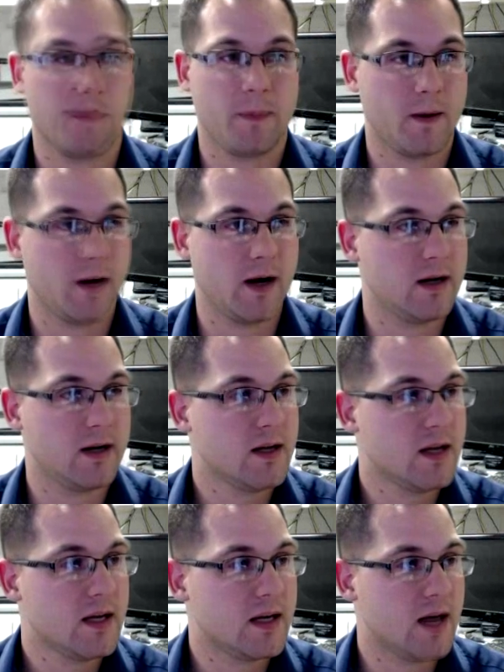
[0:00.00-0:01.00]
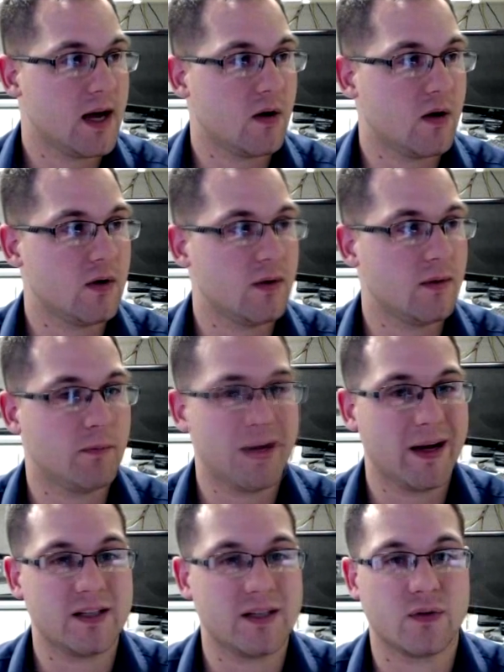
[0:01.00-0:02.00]
Alright, now
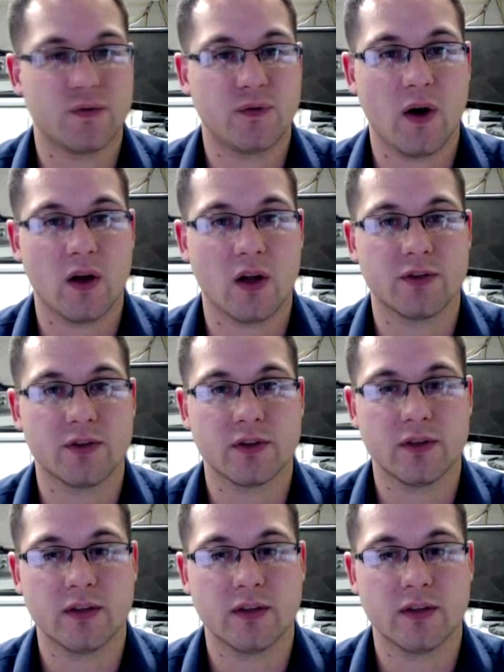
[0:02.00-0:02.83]
by default